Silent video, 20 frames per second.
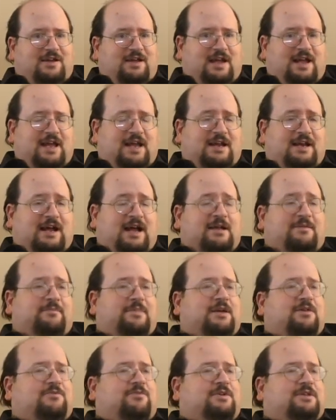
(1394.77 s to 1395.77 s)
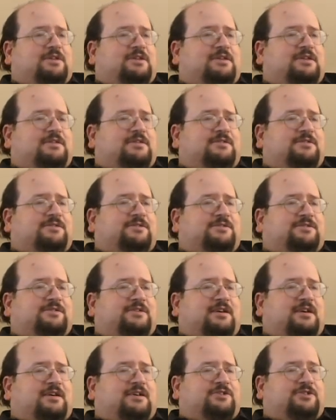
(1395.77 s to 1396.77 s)
And I met with his
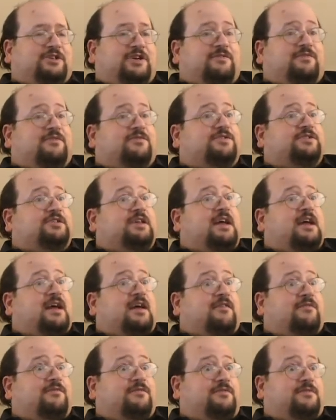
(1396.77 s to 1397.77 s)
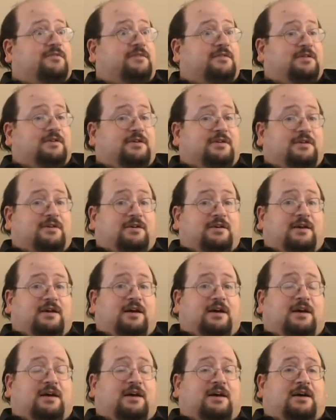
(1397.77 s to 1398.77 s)
chief of staff,
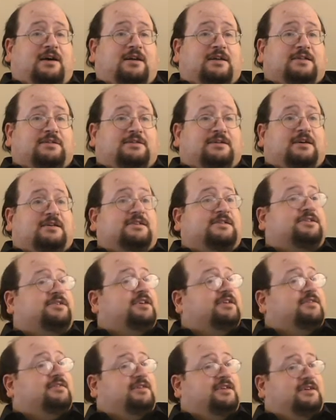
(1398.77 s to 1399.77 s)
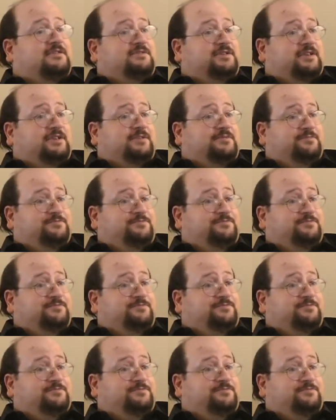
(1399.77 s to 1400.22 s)
Doug Santilli.